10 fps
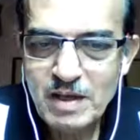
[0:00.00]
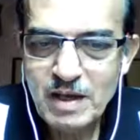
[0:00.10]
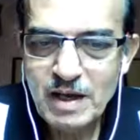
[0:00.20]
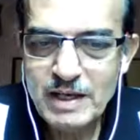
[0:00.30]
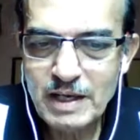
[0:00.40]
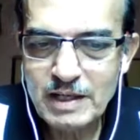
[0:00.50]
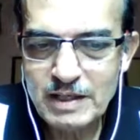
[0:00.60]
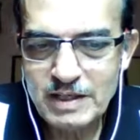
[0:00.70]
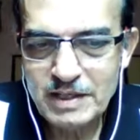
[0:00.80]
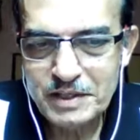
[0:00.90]
And
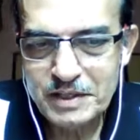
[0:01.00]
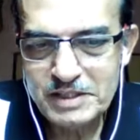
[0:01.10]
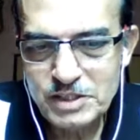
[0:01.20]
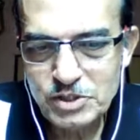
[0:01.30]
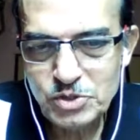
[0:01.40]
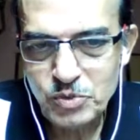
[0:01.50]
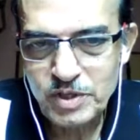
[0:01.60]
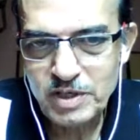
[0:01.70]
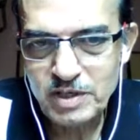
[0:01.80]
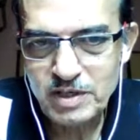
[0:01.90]
another interesting
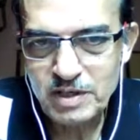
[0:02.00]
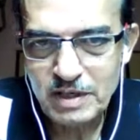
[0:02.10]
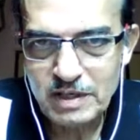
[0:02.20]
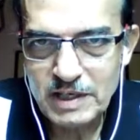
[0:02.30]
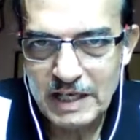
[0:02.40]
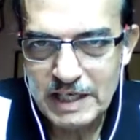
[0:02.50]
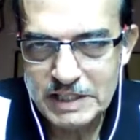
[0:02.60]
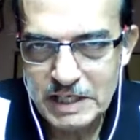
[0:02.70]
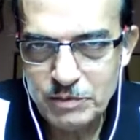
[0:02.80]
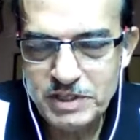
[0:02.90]
story, can I share
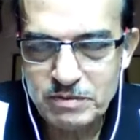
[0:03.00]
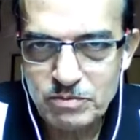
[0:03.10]
with you?